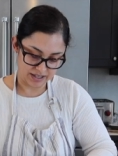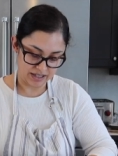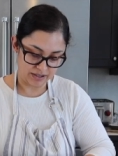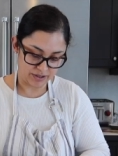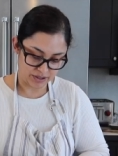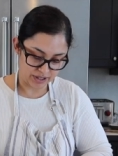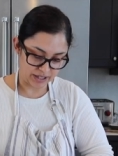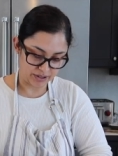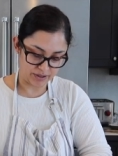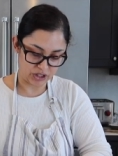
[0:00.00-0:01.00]
I also
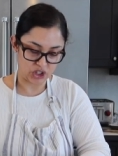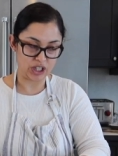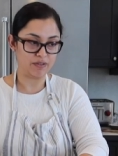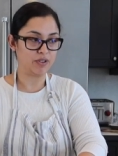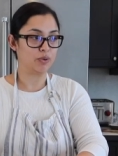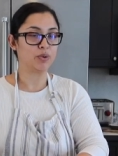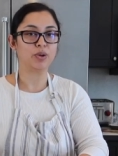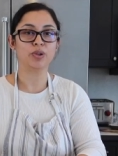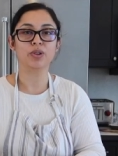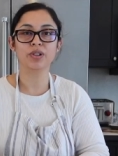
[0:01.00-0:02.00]
like to achieve the
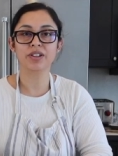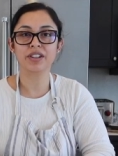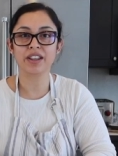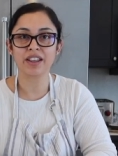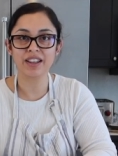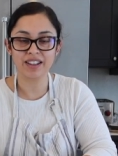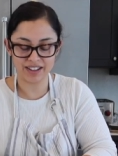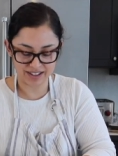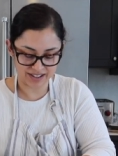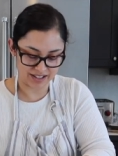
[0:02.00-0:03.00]
roll
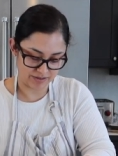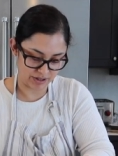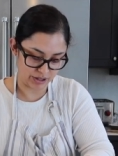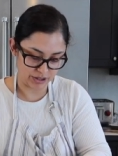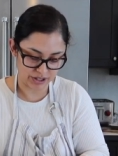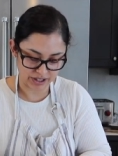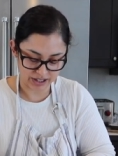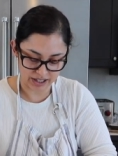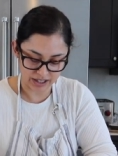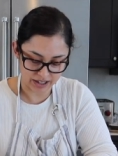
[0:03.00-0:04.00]
of the look
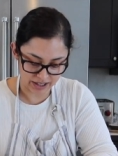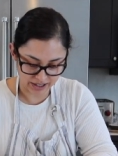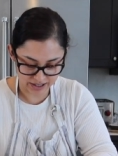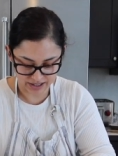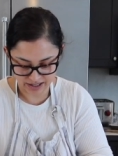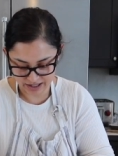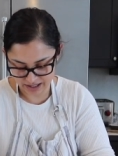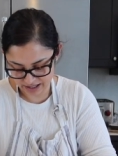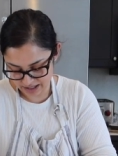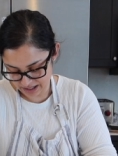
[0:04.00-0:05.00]
that I like.
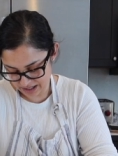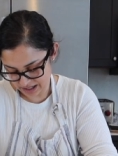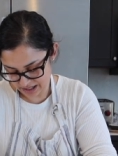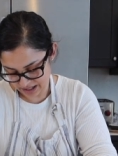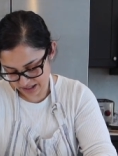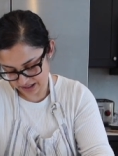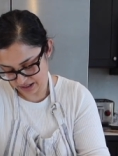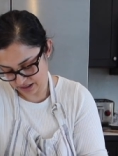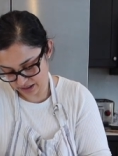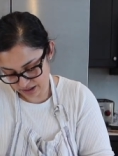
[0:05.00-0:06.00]

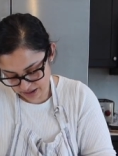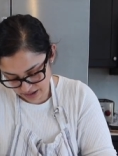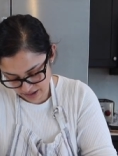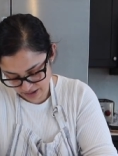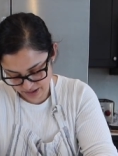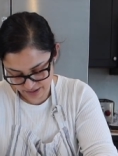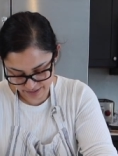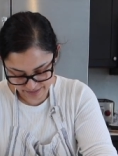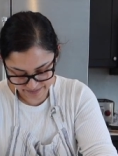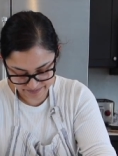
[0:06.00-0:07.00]
So